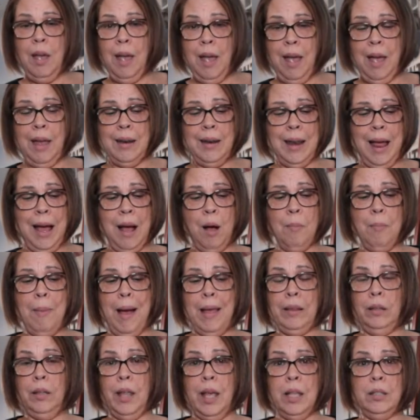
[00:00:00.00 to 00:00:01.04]
And now my
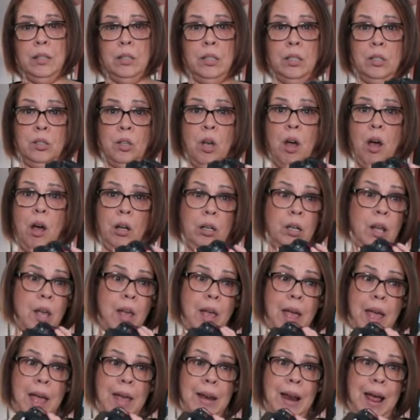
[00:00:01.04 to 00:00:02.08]
lens is on.
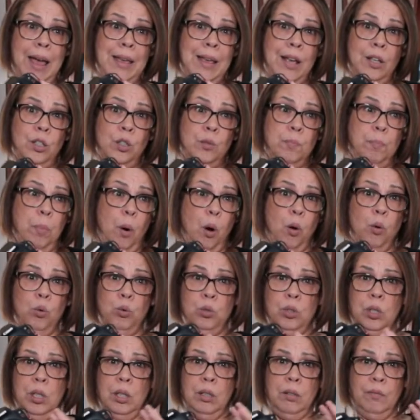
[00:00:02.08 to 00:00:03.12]
And I
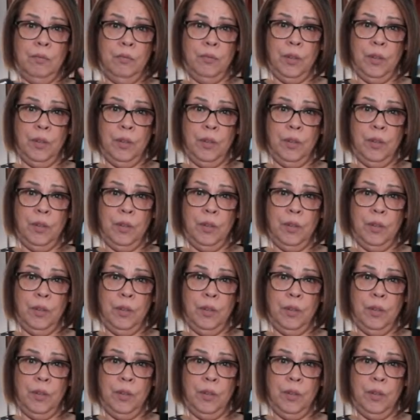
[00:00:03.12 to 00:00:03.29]
expose it